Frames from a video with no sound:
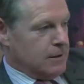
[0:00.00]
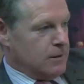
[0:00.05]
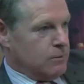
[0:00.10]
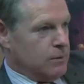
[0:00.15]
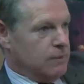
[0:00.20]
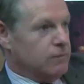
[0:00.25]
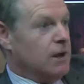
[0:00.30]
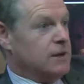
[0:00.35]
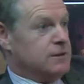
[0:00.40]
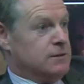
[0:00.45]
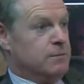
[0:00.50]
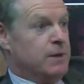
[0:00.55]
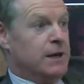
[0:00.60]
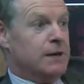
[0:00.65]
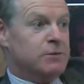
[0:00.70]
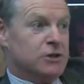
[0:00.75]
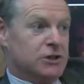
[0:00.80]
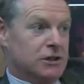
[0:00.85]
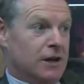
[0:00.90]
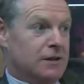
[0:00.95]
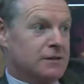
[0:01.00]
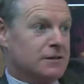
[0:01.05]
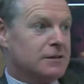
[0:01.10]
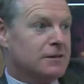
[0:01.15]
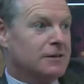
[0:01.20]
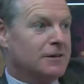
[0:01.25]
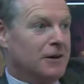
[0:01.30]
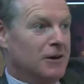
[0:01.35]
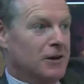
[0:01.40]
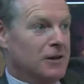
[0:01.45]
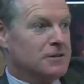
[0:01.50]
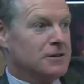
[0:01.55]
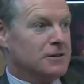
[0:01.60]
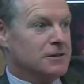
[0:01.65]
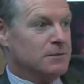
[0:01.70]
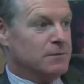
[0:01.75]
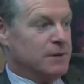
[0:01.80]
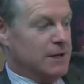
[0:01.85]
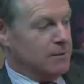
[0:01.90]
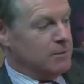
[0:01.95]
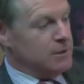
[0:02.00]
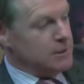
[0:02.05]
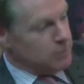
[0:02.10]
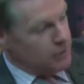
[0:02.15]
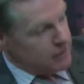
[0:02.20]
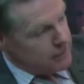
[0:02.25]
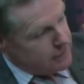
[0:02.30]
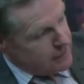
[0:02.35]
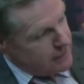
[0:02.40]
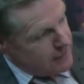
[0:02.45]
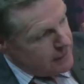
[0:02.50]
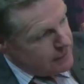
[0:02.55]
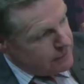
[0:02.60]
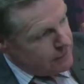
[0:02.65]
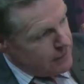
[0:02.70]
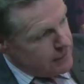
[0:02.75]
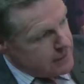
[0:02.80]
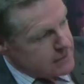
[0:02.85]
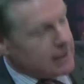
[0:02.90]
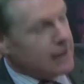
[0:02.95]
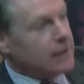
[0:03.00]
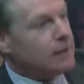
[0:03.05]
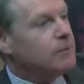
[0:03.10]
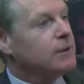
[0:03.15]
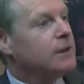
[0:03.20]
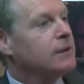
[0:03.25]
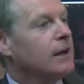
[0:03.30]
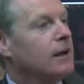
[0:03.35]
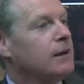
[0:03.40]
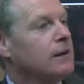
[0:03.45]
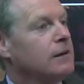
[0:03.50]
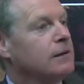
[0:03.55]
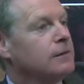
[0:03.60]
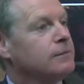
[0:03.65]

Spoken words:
we've lots of baby shots, all sorts of babies, but it's very seldom you get